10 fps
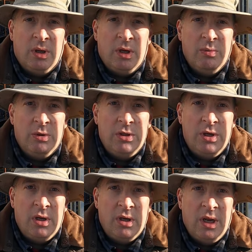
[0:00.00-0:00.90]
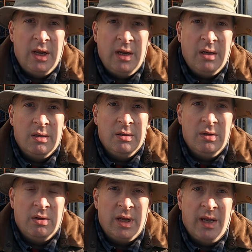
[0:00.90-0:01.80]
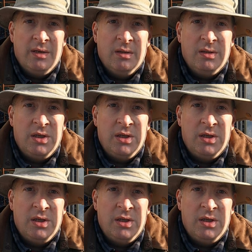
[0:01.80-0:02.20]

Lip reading: I would certainly look at